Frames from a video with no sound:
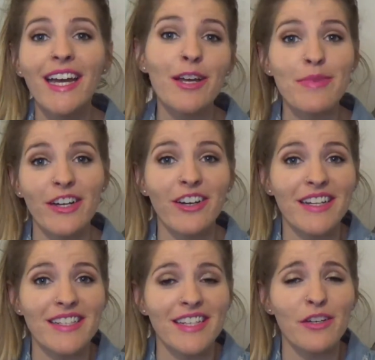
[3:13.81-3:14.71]
a better
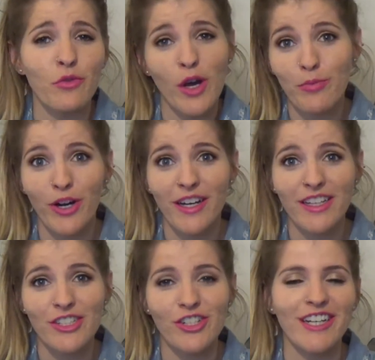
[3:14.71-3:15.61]
idea of what
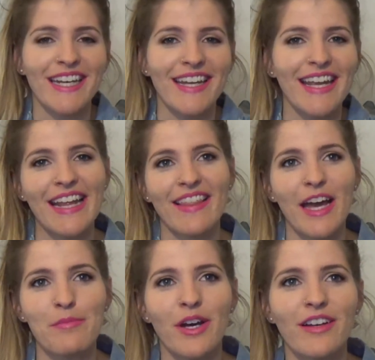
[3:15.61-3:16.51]
products you're getting in
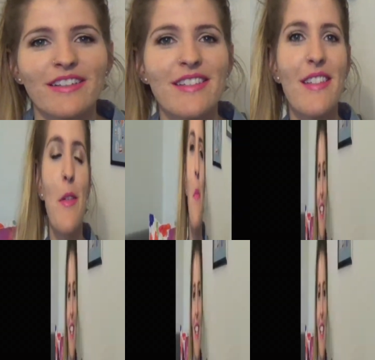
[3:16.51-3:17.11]
that box.